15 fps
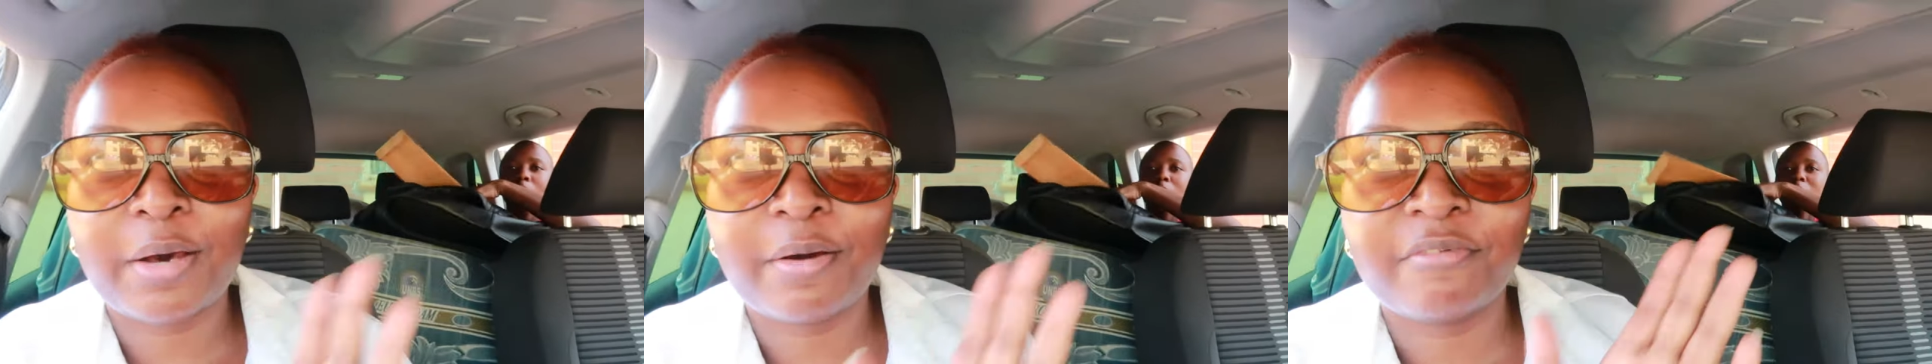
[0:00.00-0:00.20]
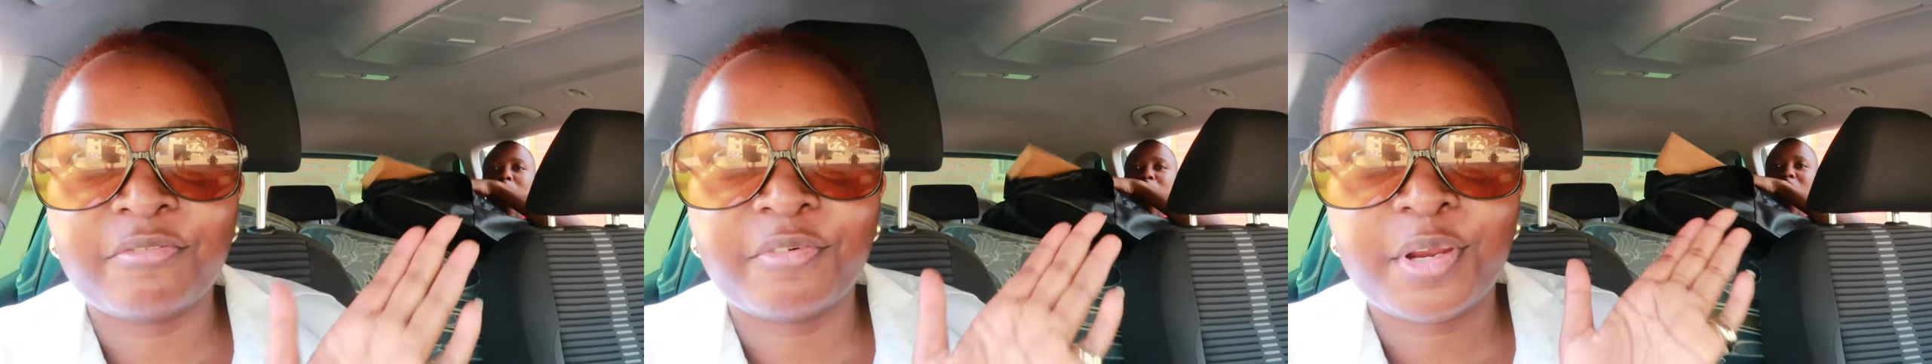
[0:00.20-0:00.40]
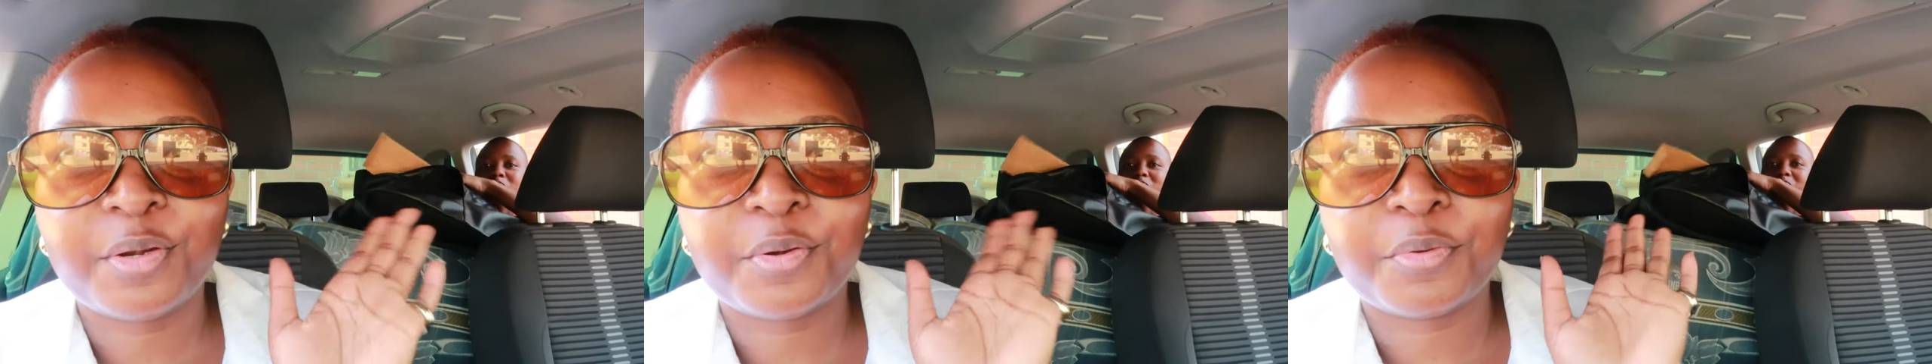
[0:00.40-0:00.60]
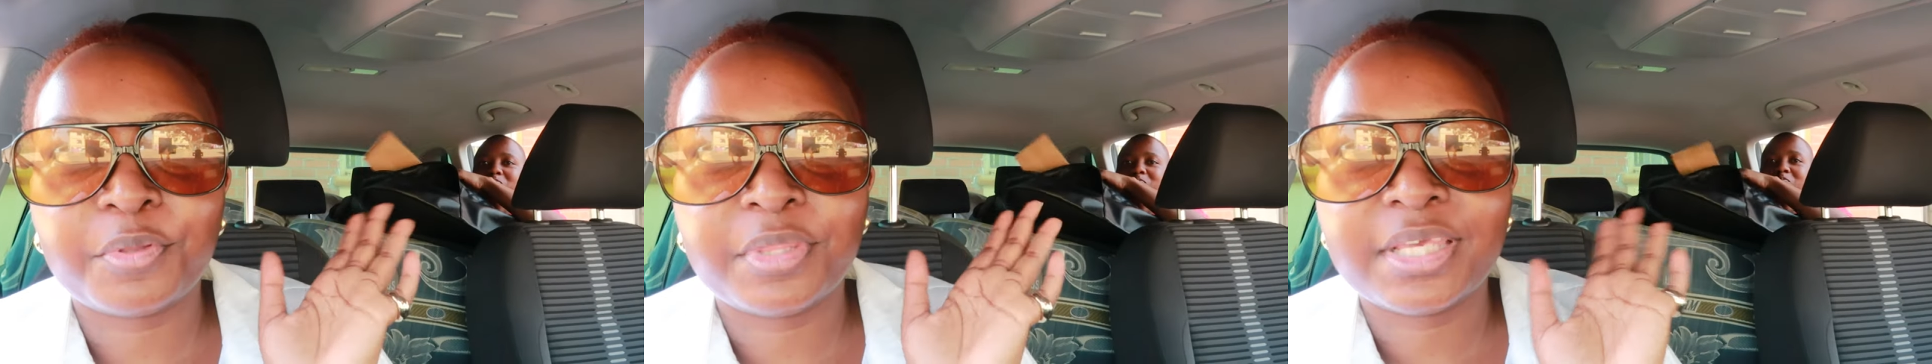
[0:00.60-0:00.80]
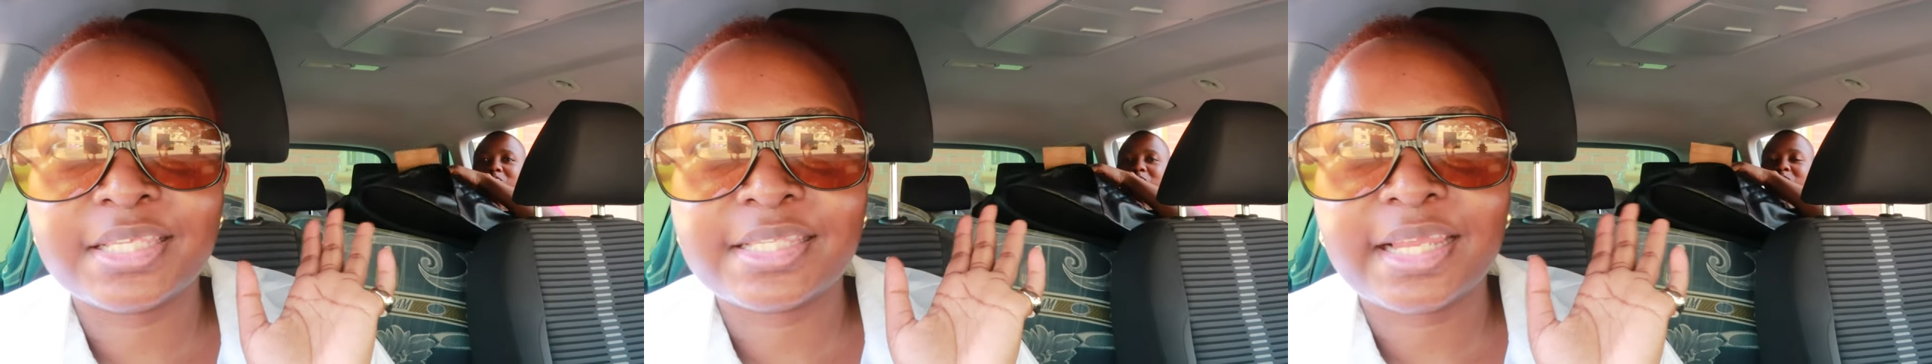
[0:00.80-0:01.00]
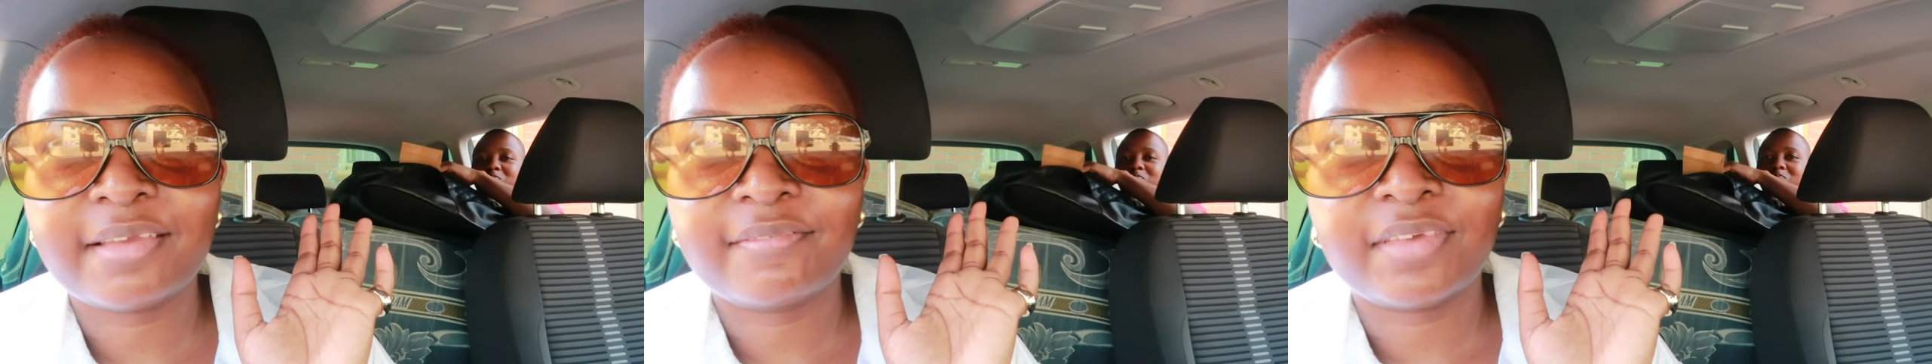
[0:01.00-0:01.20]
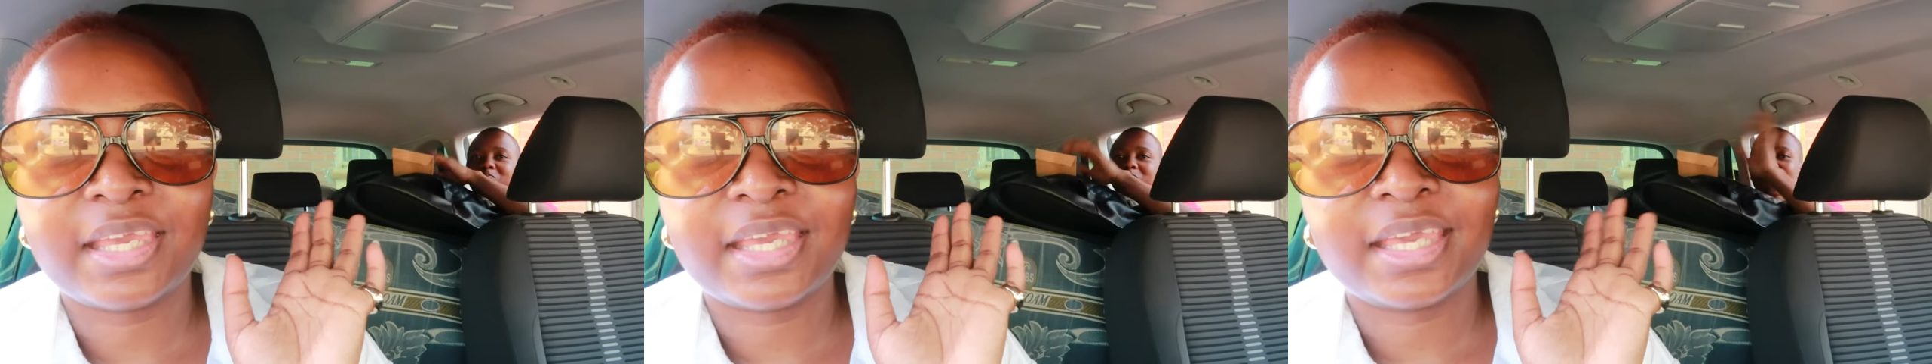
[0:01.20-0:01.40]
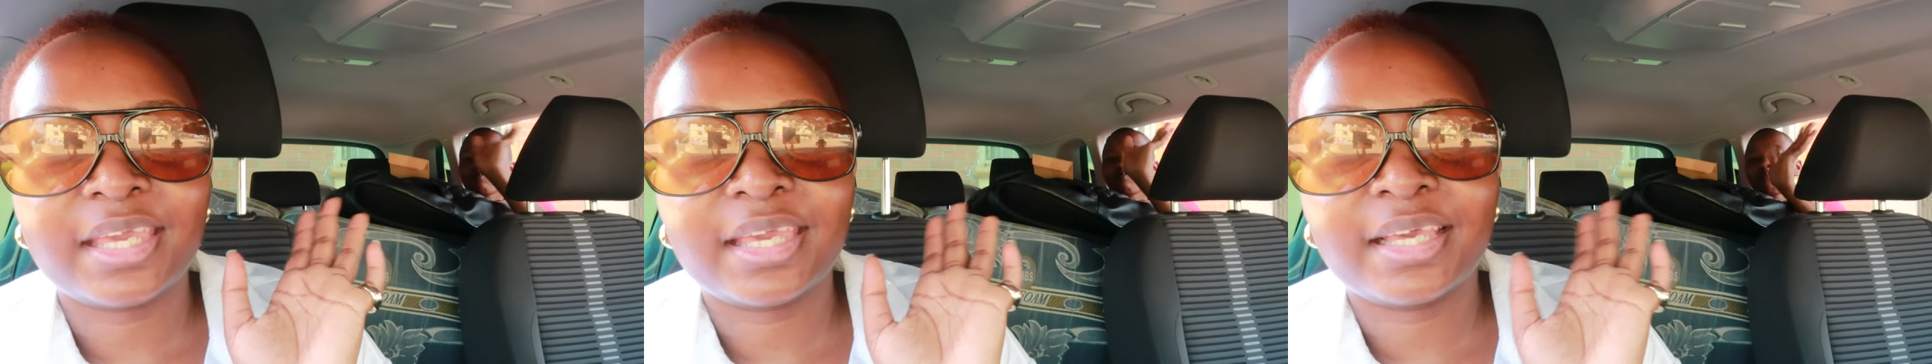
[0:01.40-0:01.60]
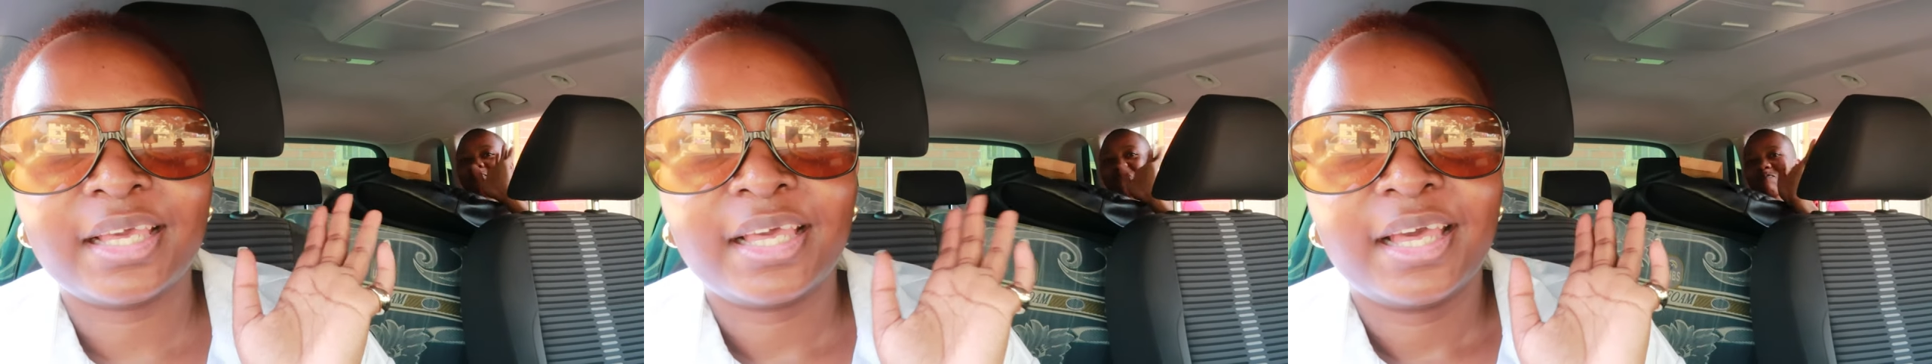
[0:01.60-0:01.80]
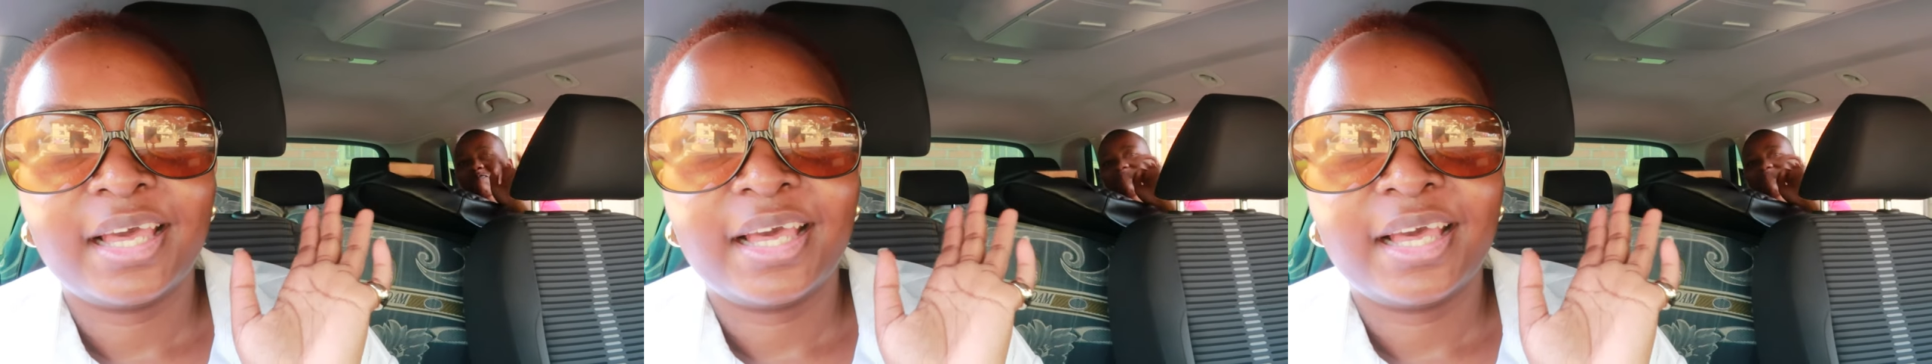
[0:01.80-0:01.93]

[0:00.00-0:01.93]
Our friend Ruth is leaving.